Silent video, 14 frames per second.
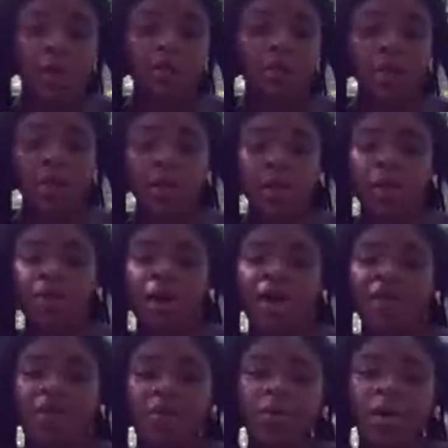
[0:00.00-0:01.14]
But then later I
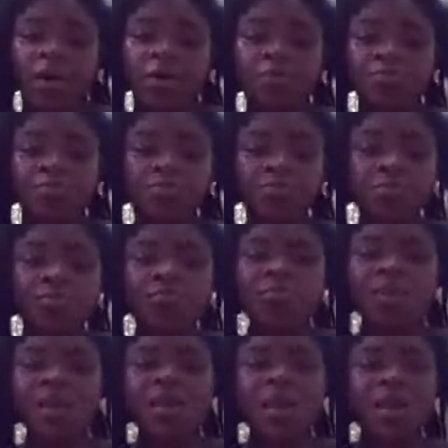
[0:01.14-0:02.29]
found out
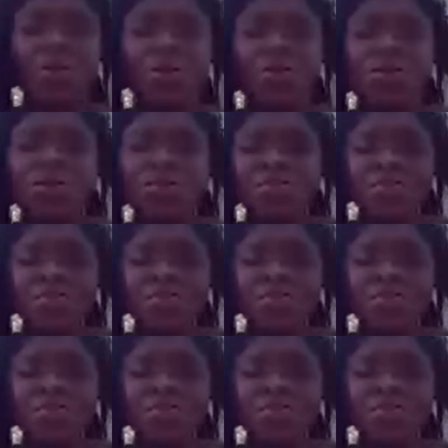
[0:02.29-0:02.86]
that, you know,